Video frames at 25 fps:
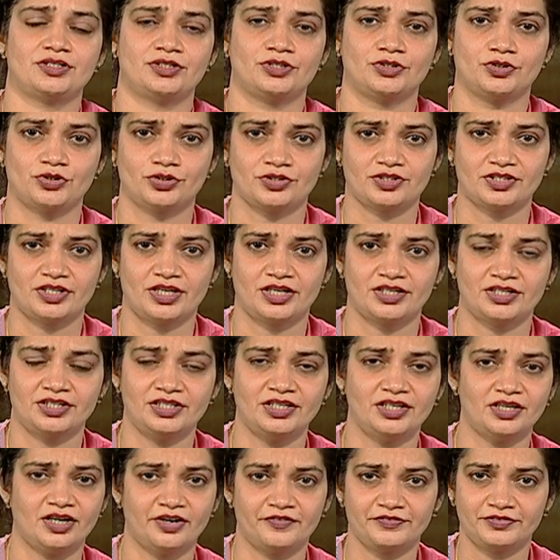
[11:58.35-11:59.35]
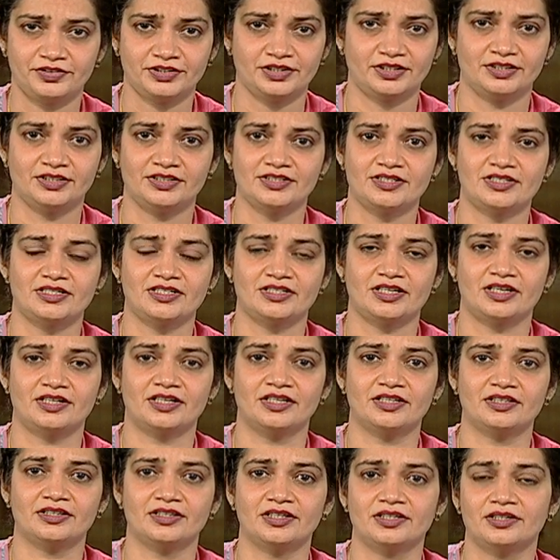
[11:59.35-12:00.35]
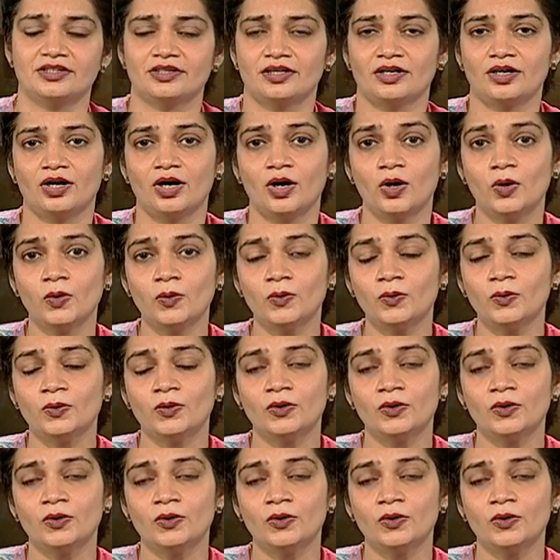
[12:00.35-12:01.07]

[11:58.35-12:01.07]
in a society after understanding that how